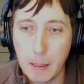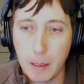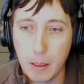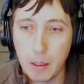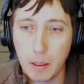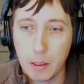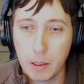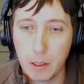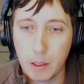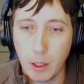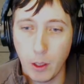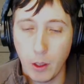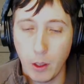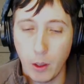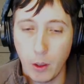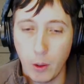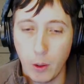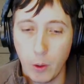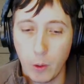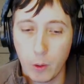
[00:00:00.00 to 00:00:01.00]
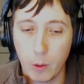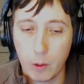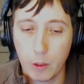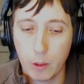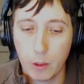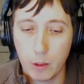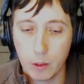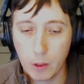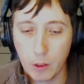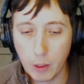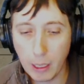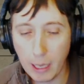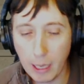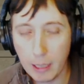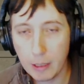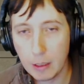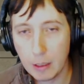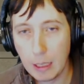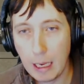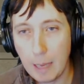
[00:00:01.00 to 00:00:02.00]
So yeah,
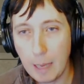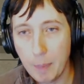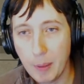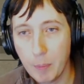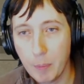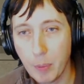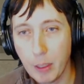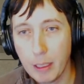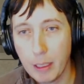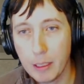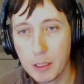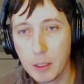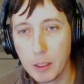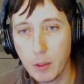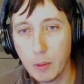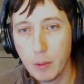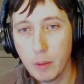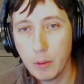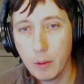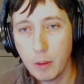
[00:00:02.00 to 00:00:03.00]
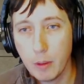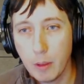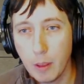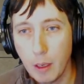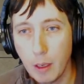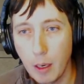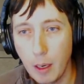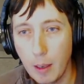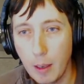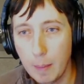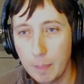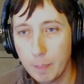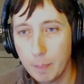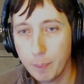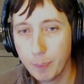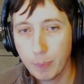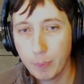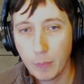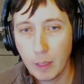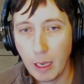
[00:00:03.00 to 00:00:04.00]
happened pretty soon.
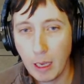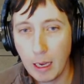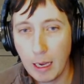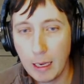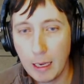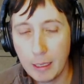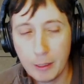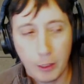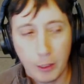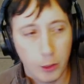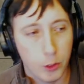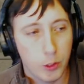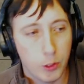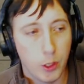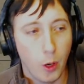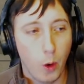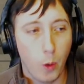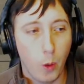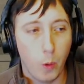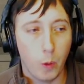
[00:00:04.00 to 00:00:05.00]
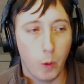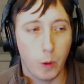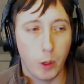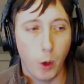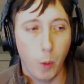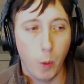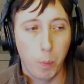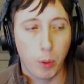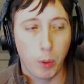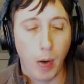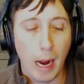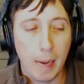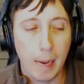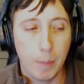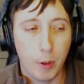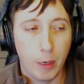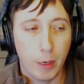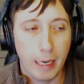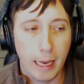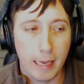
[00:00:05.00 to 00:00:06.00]
There's no
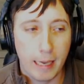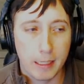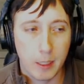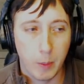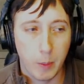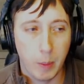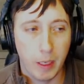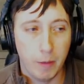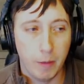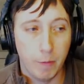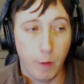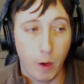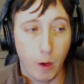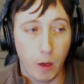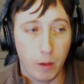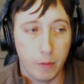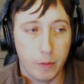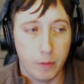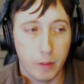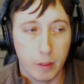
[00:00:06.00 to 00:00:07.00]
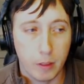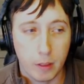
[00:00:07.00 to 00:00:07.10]
bribery has to be involved.